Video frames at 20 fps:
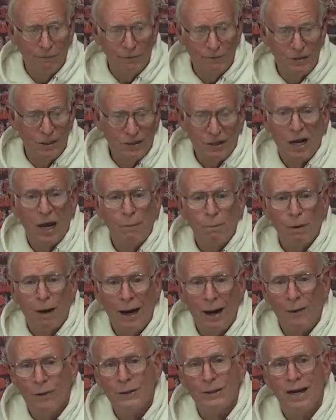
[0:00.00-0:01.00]
Just a couple
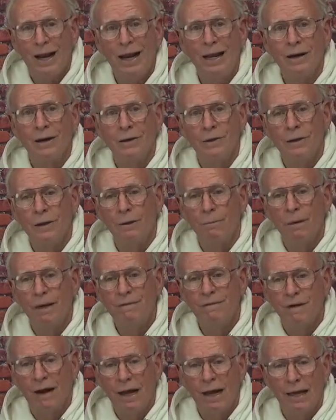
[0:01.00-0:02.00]
hours later, you can be
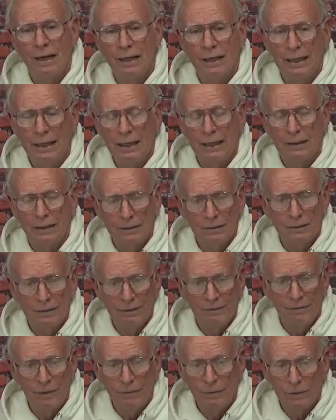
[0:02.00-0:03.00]
flying again
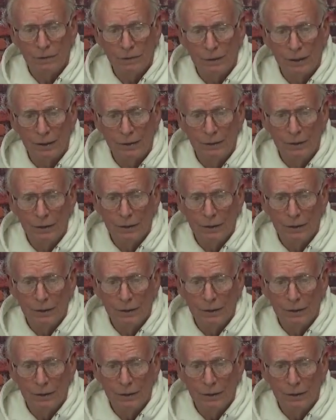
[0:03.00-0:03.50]
if you want to.